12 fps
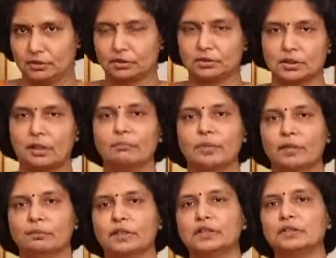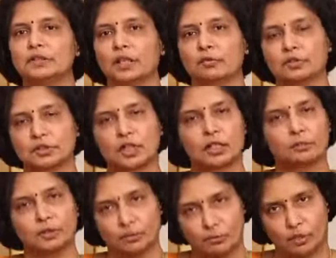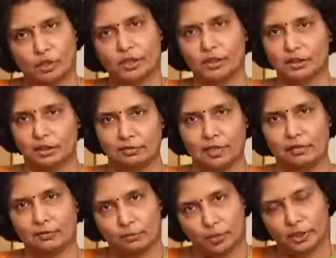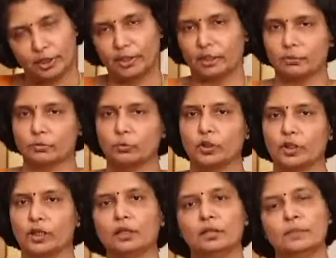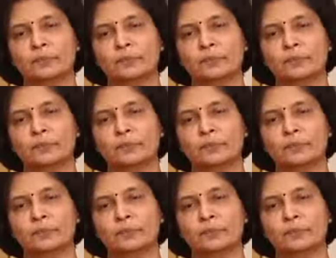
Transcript: So, some babies they would sleep in the morning, they will have a morning nap of 1 hour,